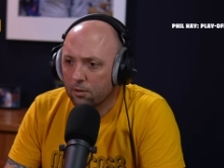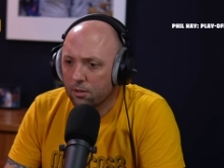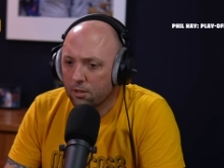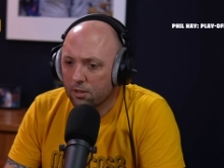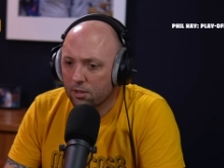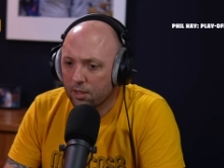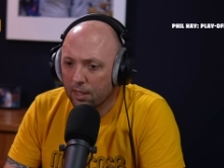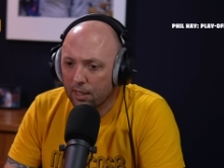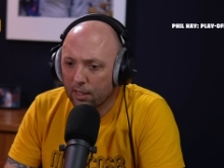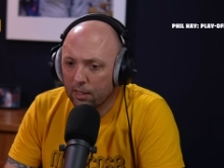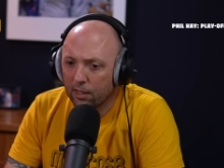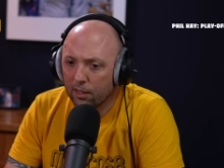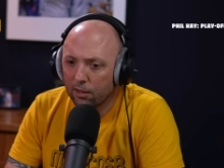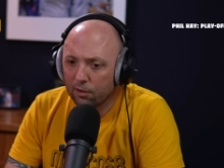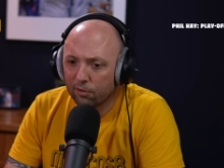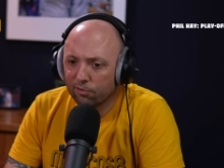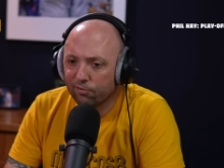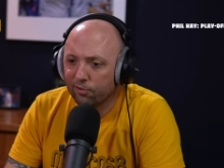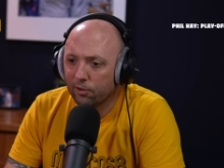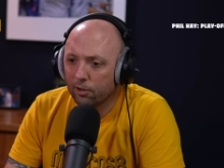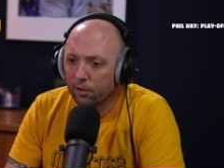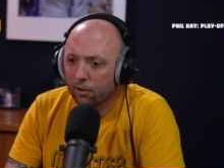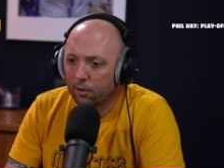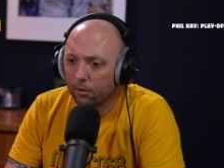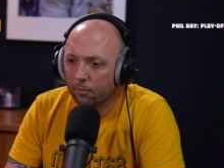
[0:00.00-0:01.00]
stay here
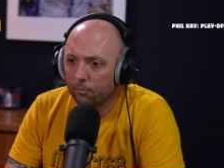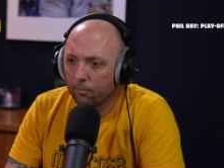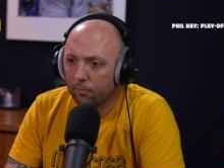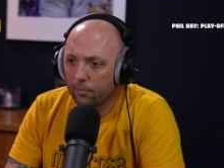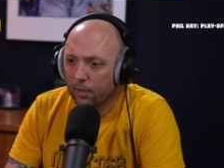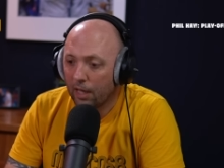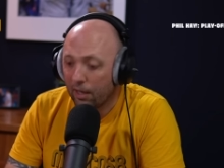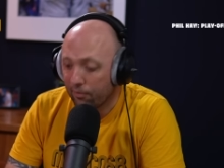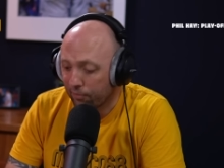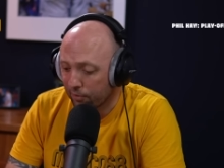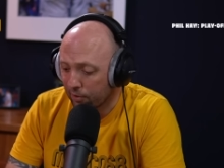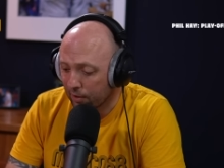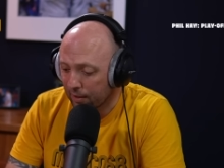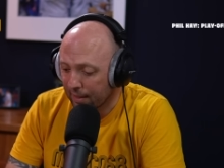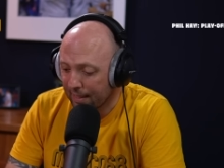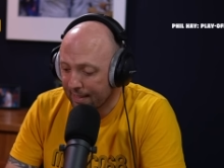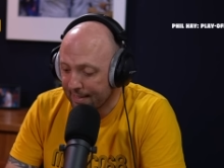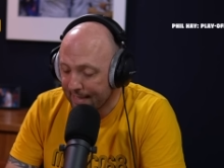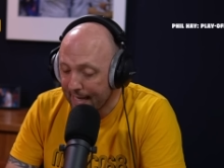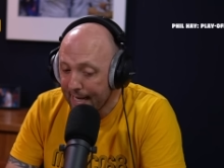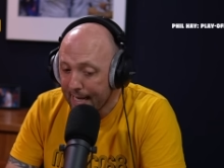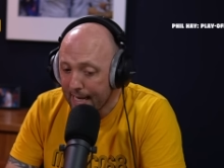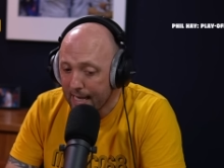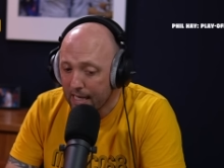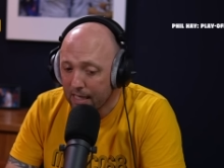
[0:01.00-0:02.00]
for ever and a
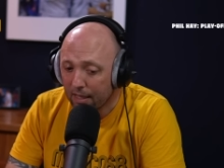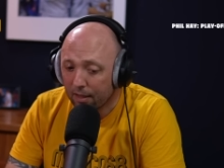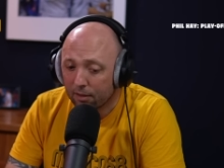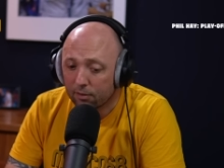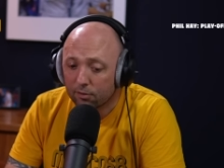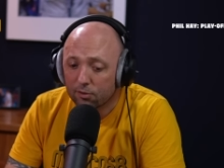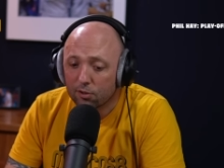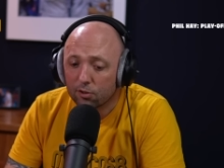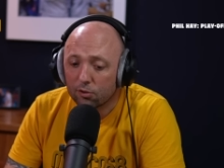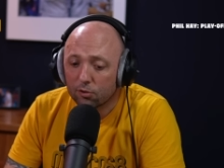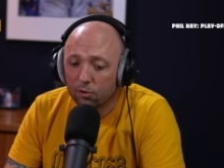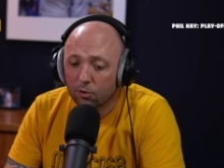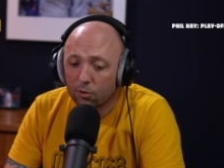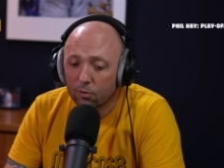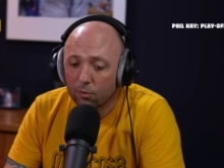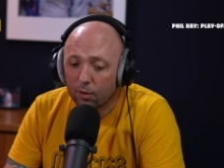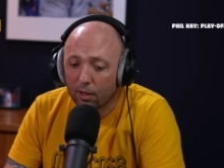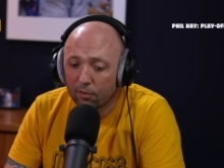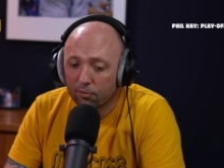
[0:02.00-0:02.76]
day and to do